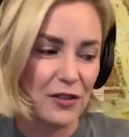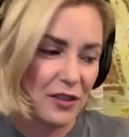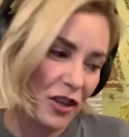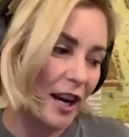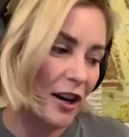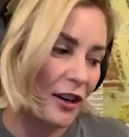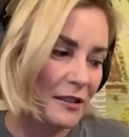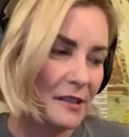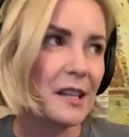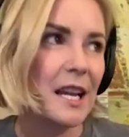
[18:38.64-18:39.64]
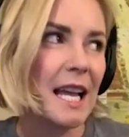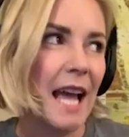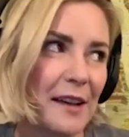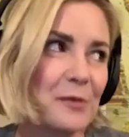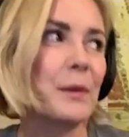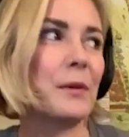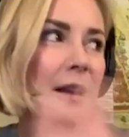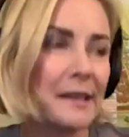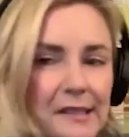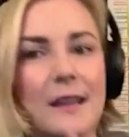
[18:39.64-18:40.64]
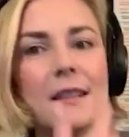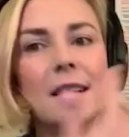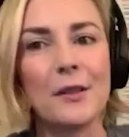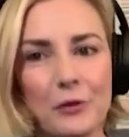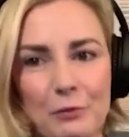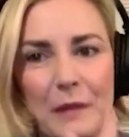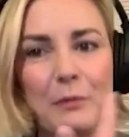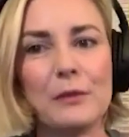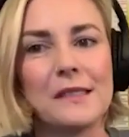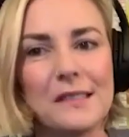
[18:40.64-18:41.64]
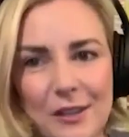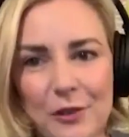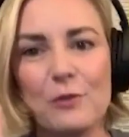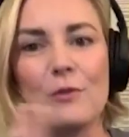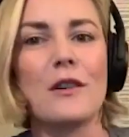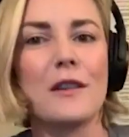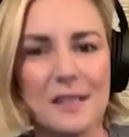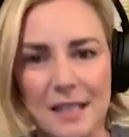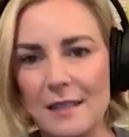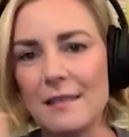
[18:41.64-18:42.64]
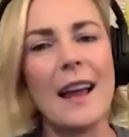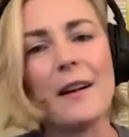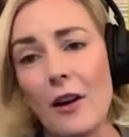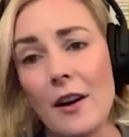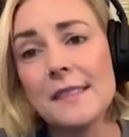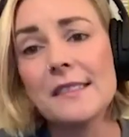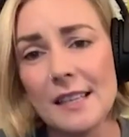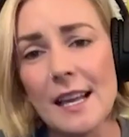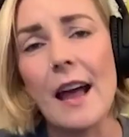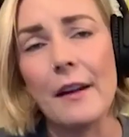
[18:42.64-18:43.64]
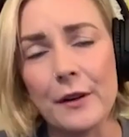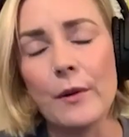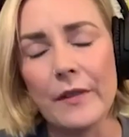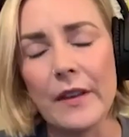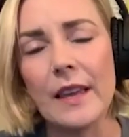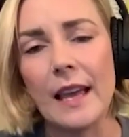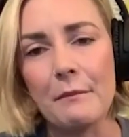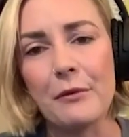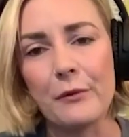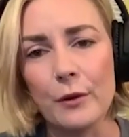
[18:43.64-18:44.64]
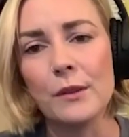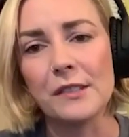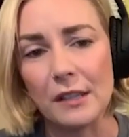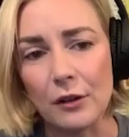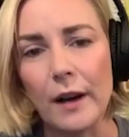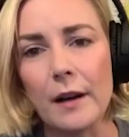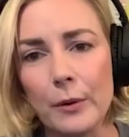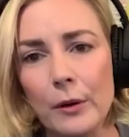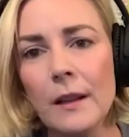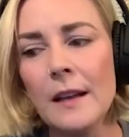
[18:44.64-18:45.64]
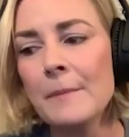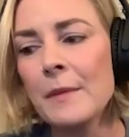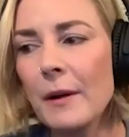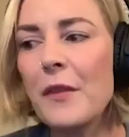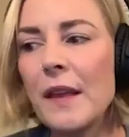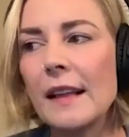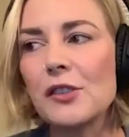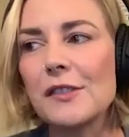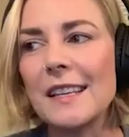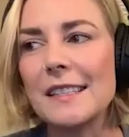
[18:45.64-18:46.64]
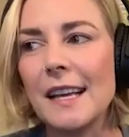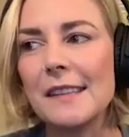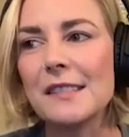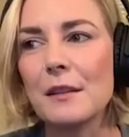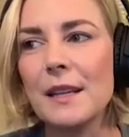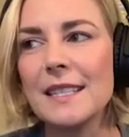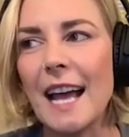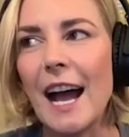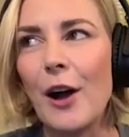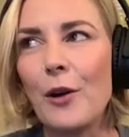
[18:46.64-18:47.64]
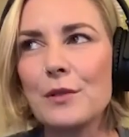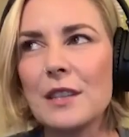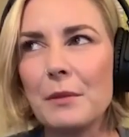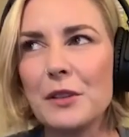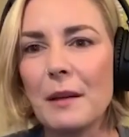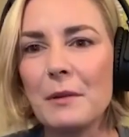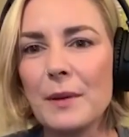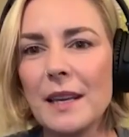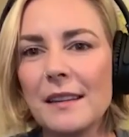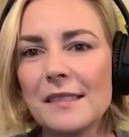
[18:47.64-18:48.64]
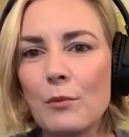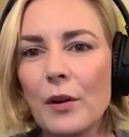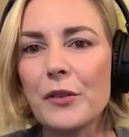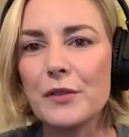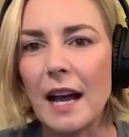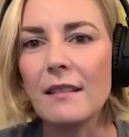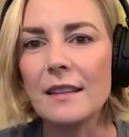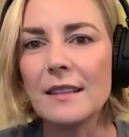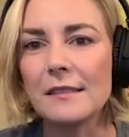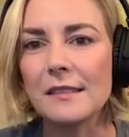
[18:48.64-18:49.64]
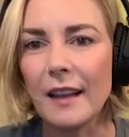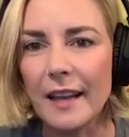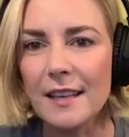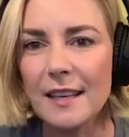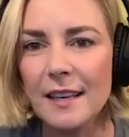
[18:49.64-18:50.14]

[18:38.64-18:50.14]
chairs as we were like cycling through people to see who worked. And honestly, everyone that came through was incredible. But I think that's just like a testament to how WWE is and what their talent is like.